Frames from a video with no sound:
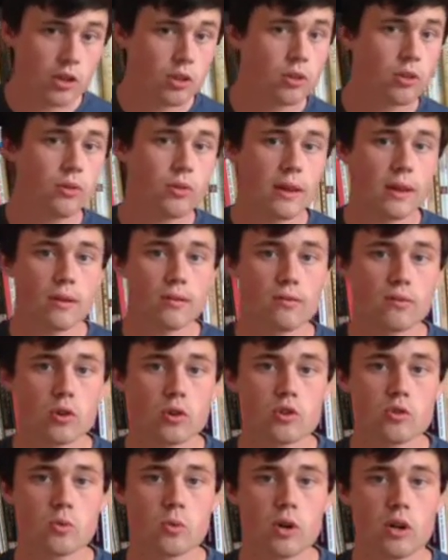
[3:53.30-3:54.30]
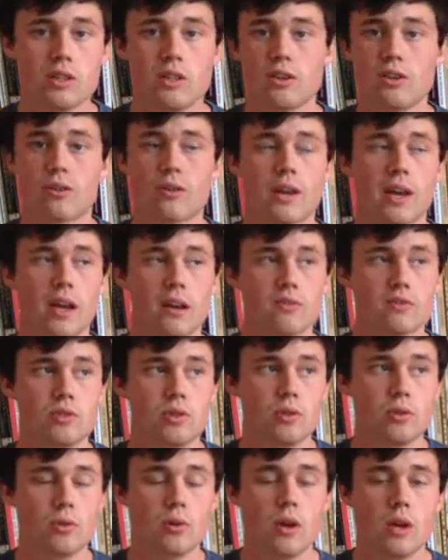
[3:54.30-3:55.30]
Do that on verse 1. You don't have
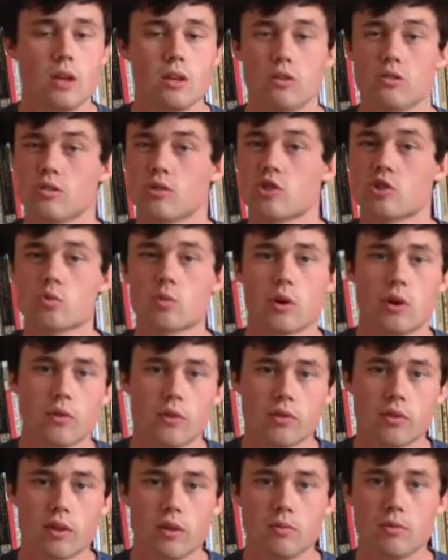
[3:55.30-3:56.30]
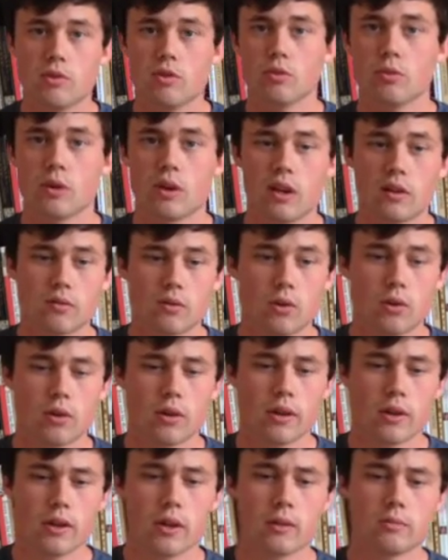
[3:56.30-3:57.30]
to. You can swell with it and do
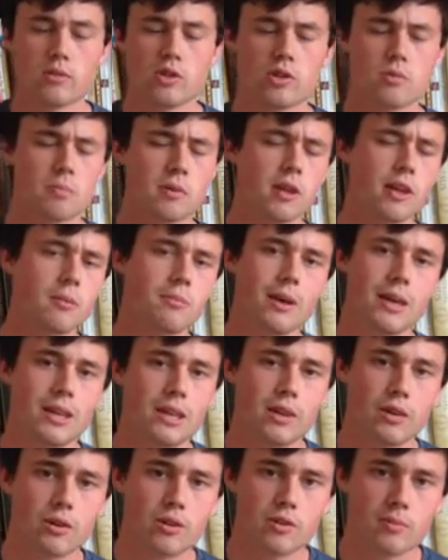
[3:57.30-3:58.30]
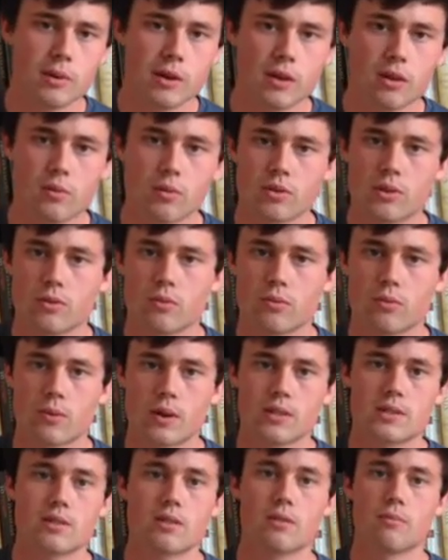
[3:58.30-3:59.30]
whatever. Just play it by ear depending on what the
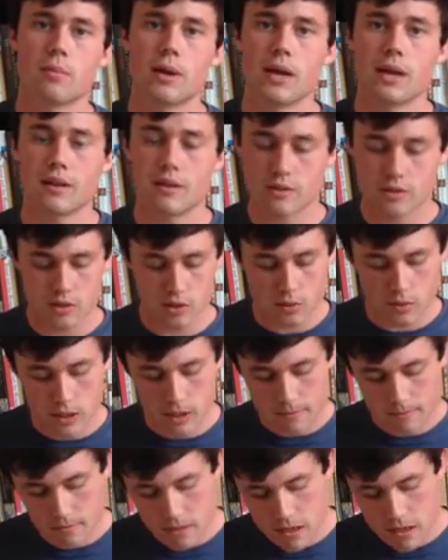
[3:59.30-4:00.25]
rest of the band is doing.